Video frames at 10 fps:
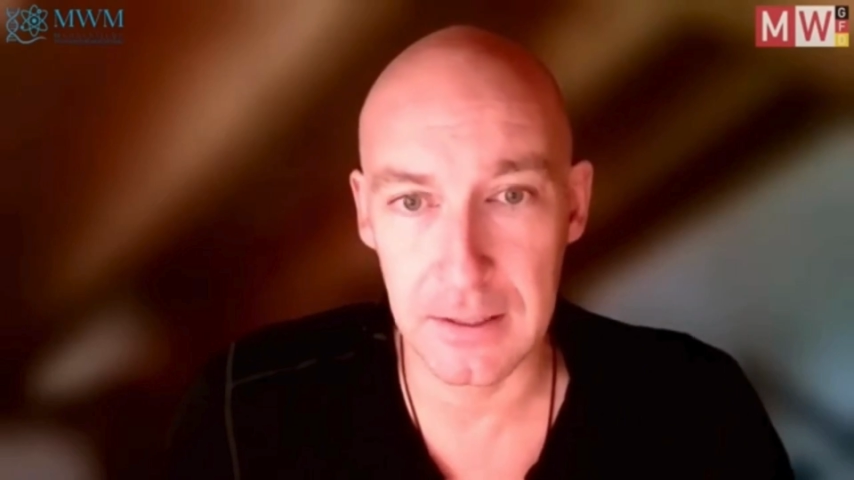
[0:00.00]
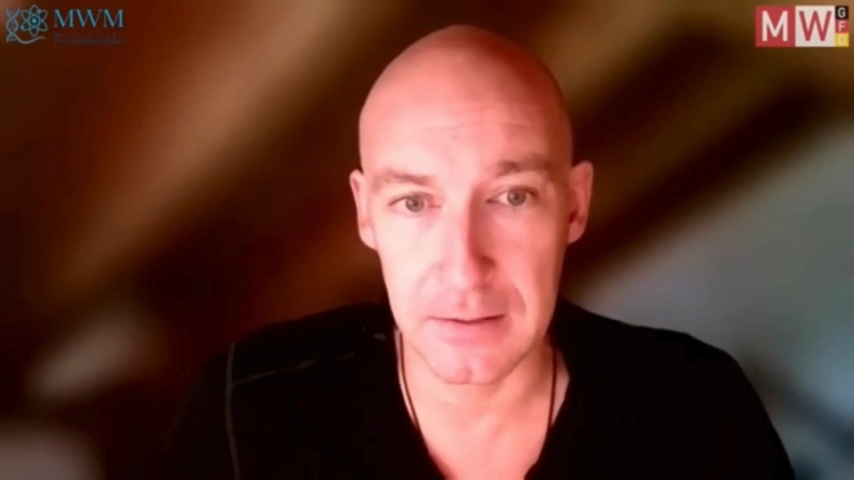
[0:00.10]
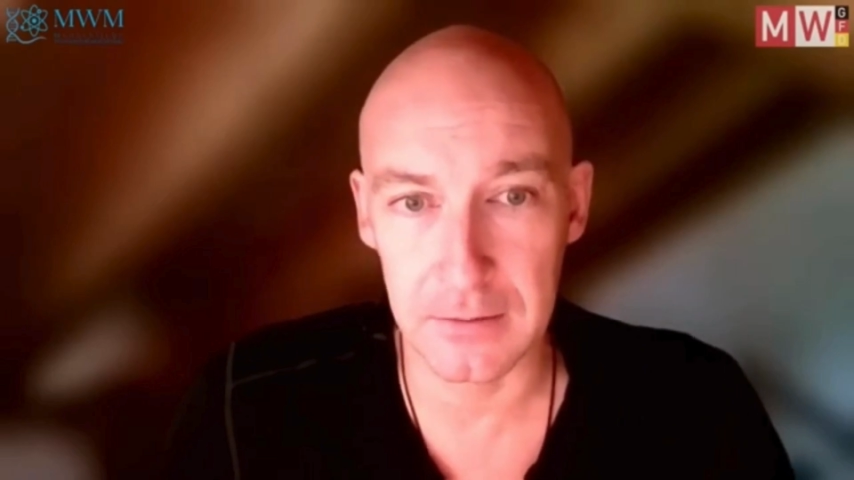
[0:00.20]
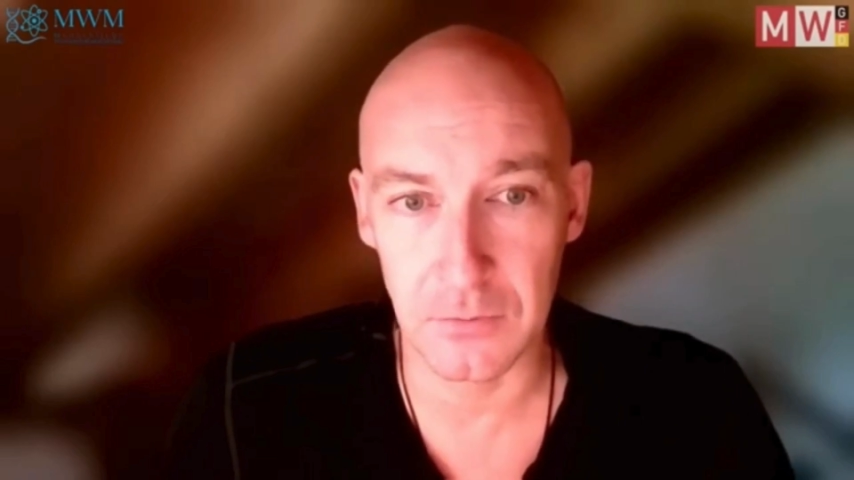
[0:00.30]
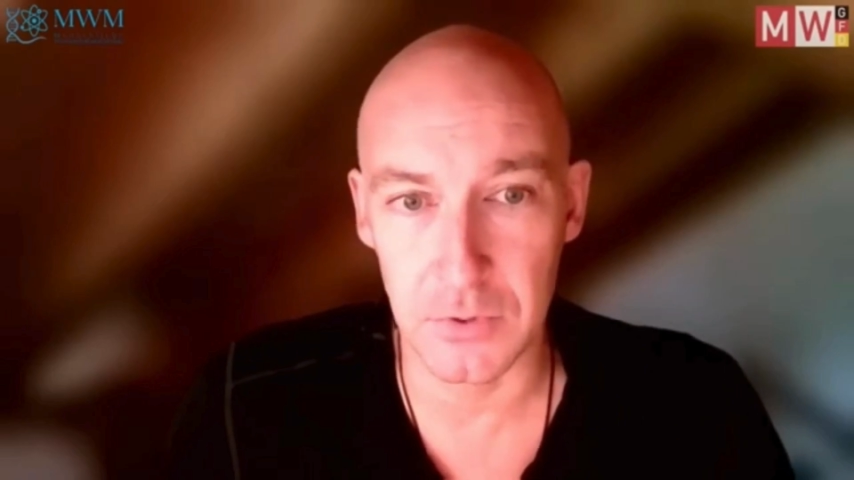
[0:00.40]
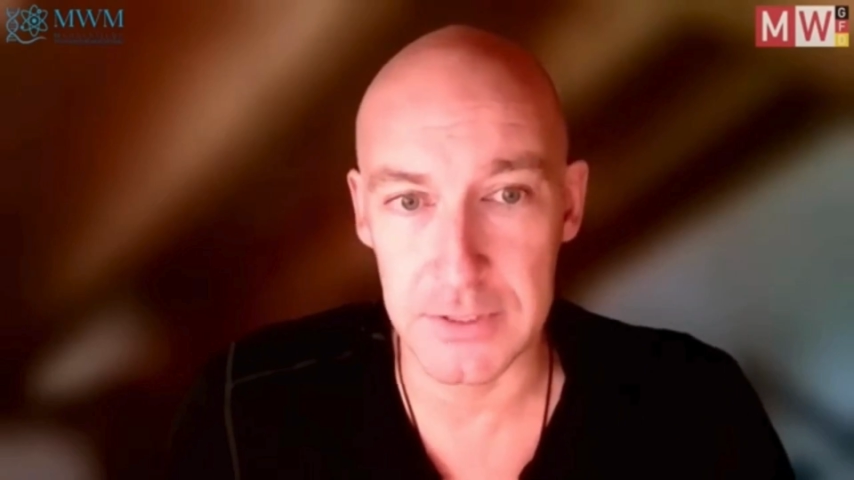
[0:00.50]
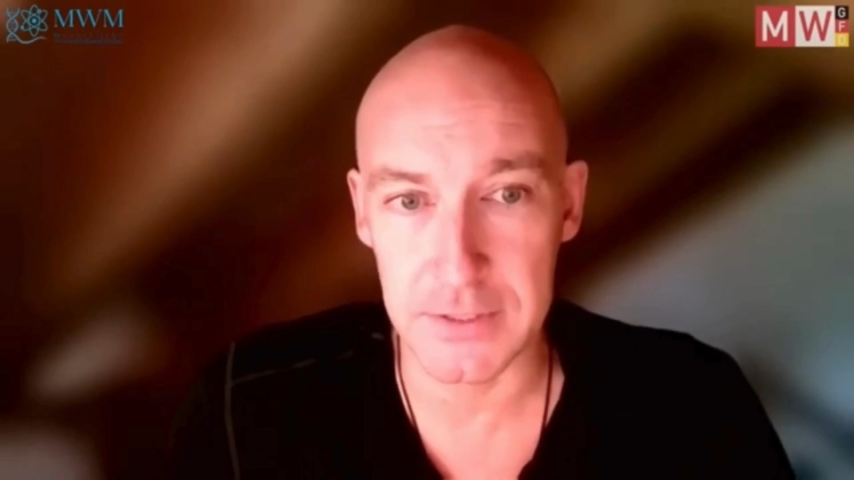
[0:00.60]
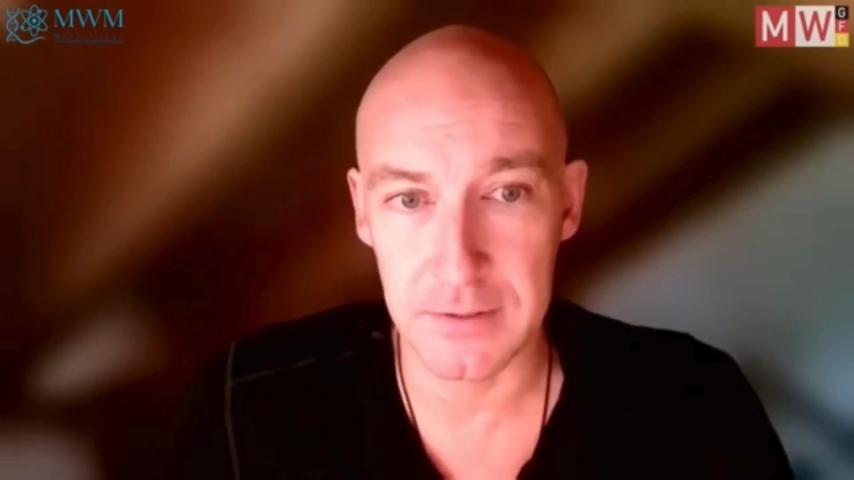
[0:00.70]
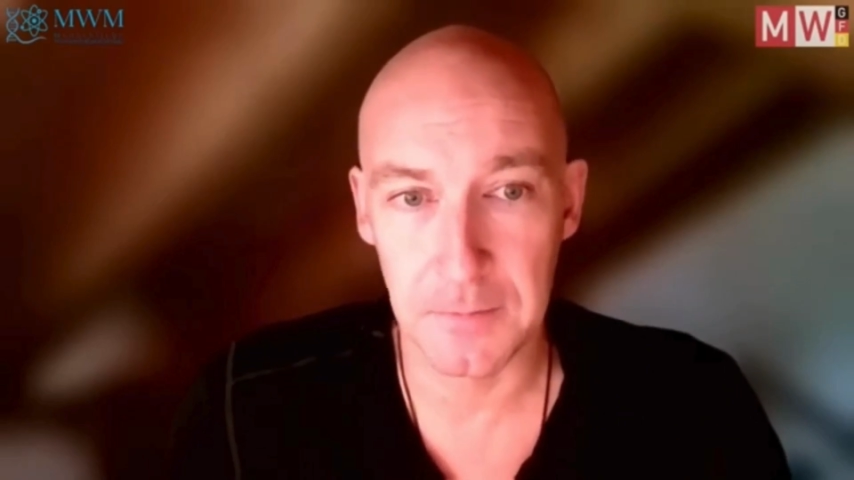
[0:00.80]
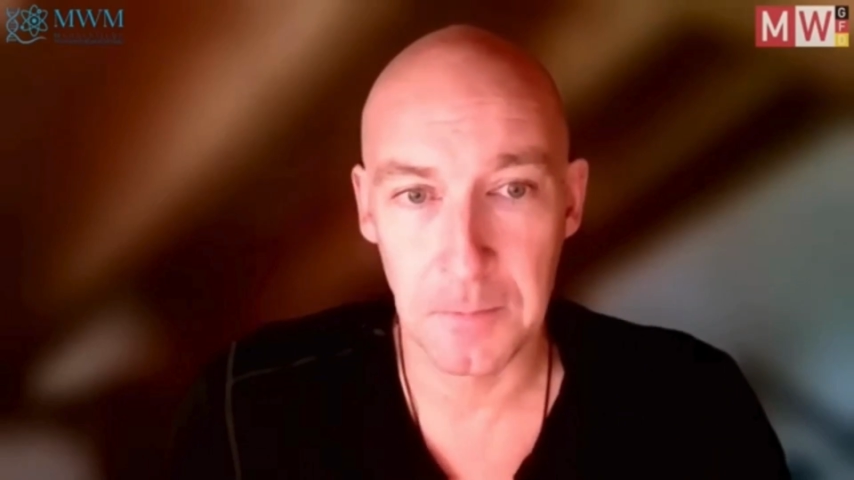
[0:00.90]

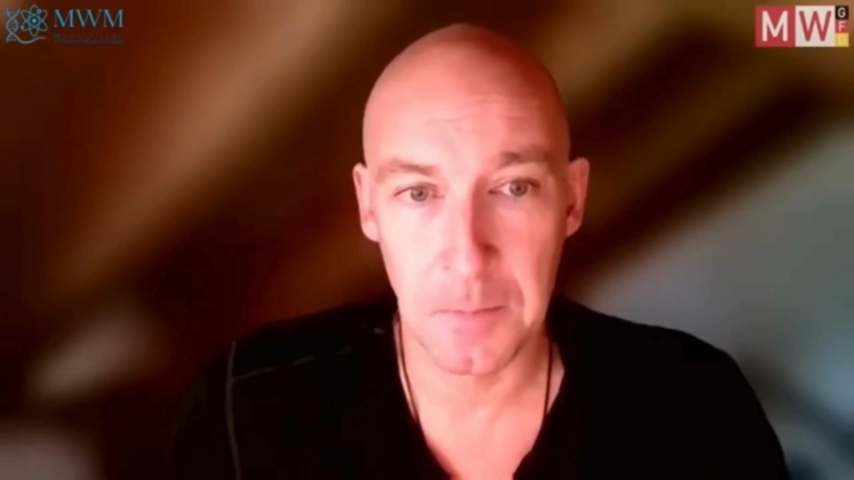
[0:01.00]
countries.